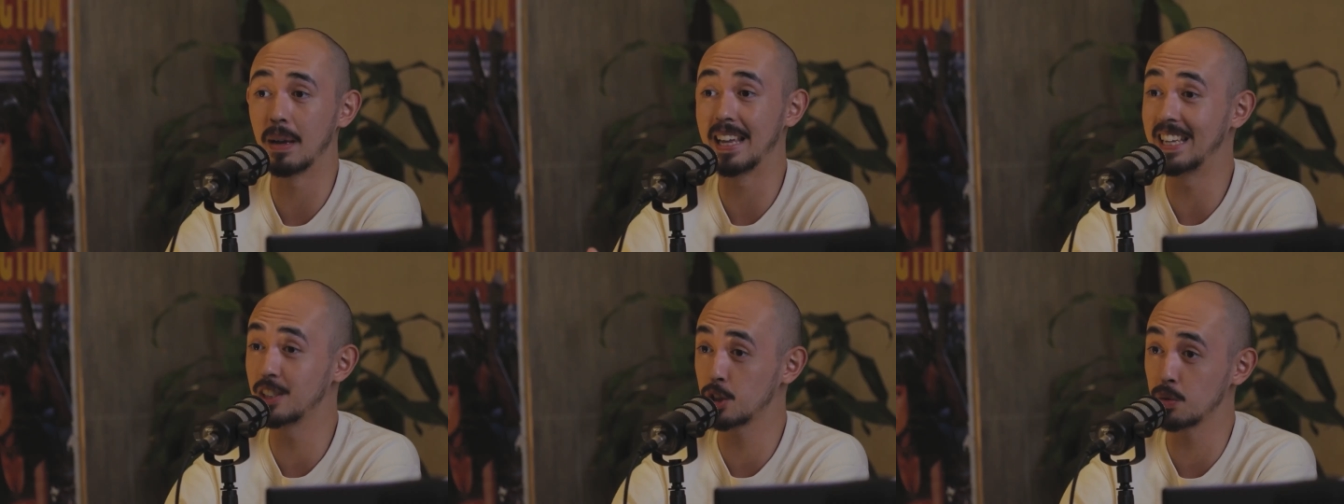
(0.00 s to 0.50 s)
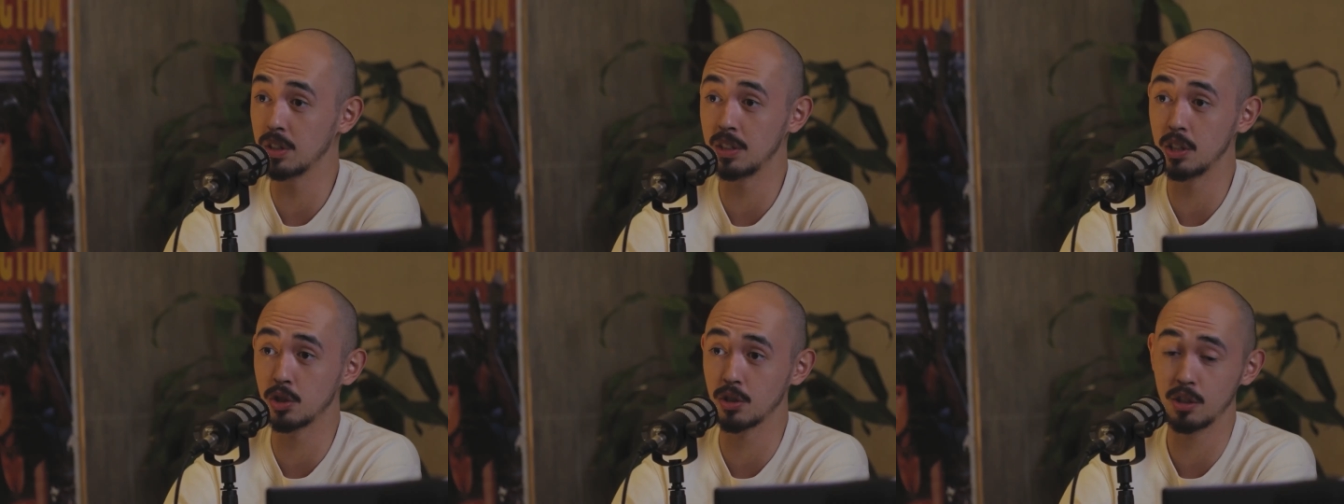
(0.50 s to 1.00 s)
history
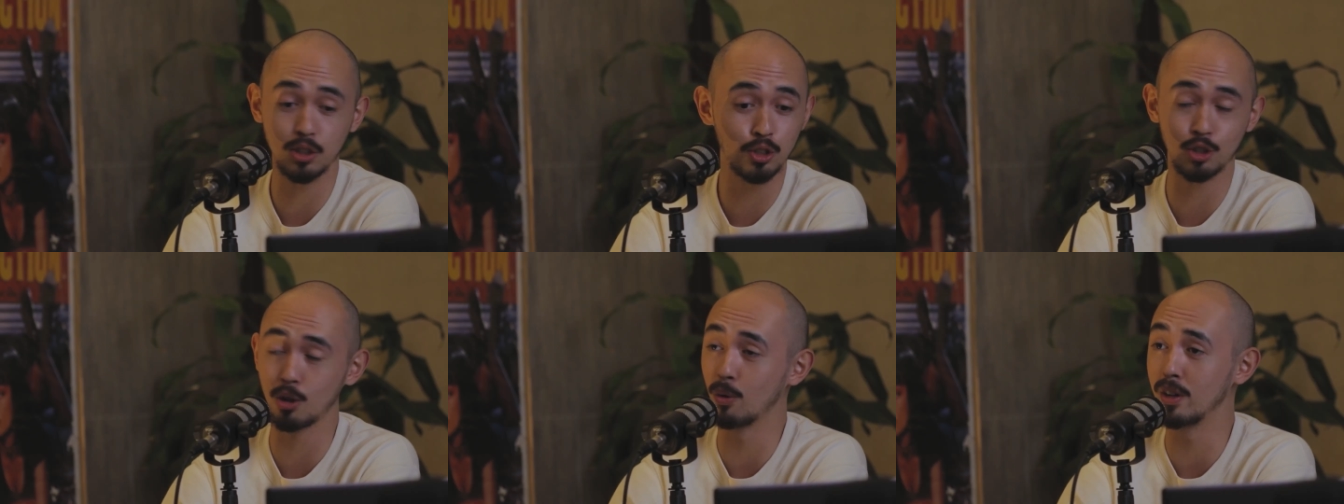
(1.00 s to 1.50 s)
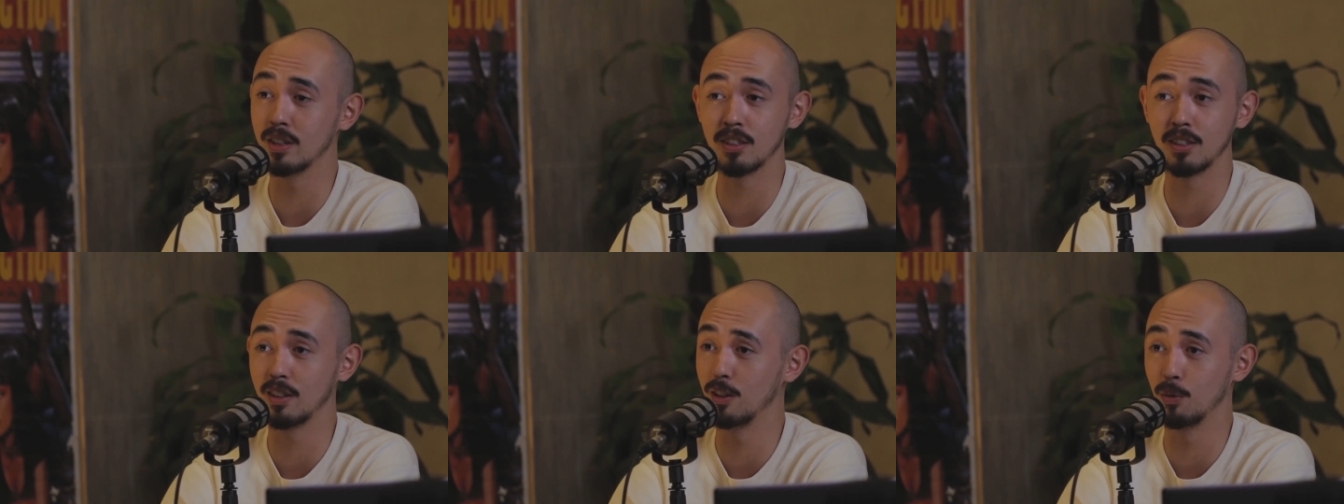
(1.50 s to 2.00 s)
teacher, he just showed it
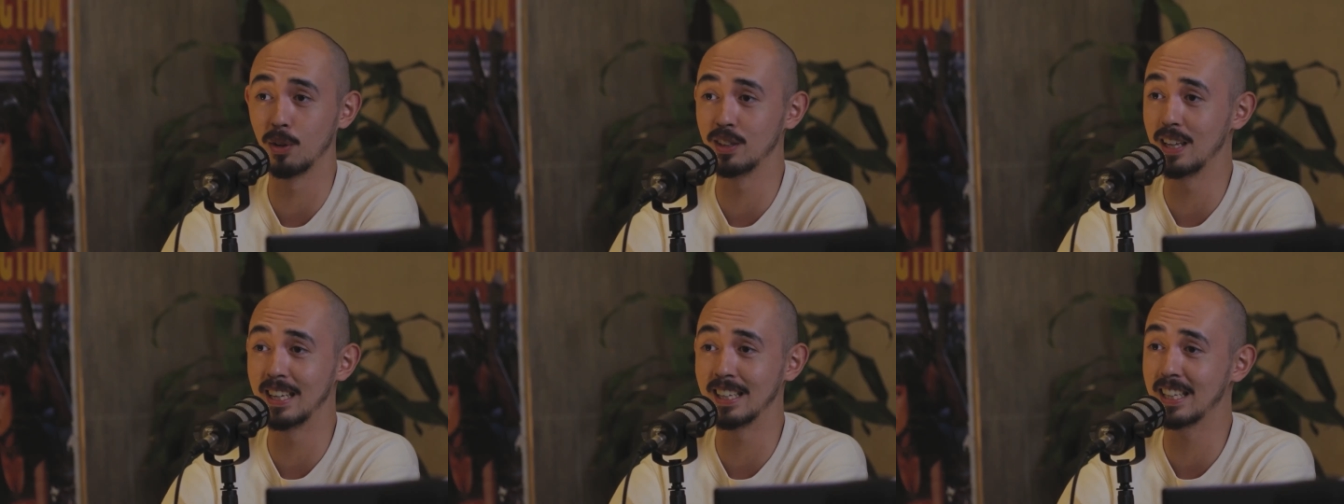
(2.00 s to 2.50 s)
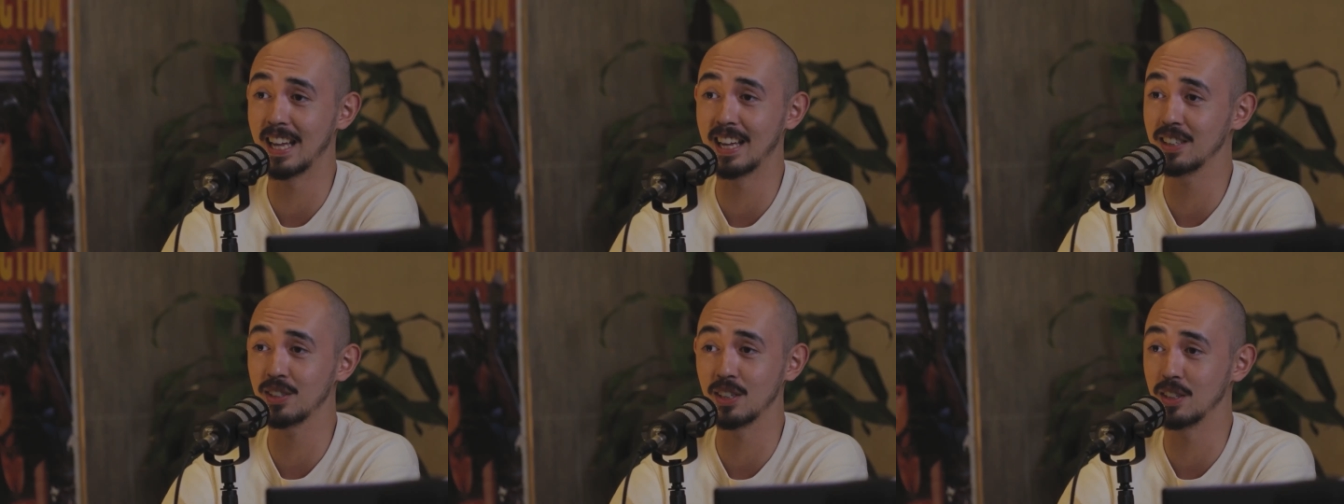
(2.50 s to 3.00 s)
one day in class
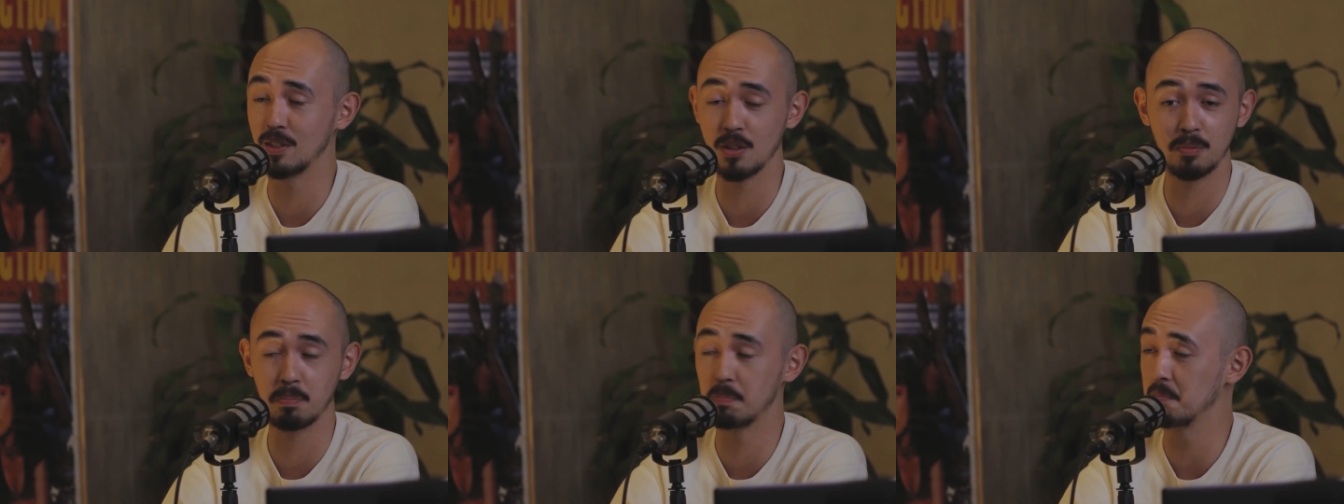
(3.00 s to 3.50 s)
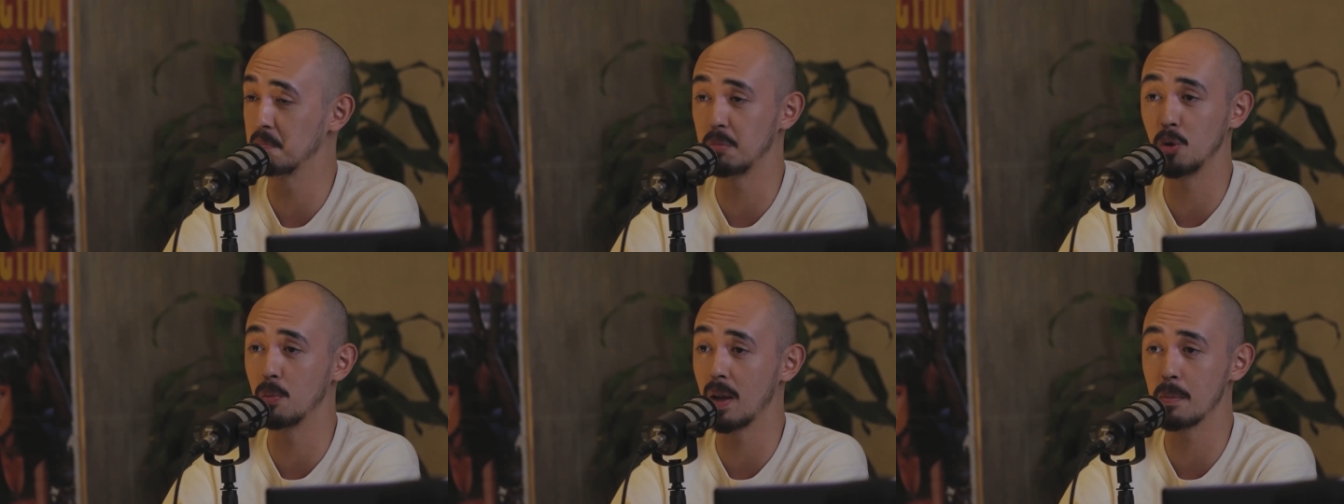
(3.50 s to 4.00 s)
and it blew my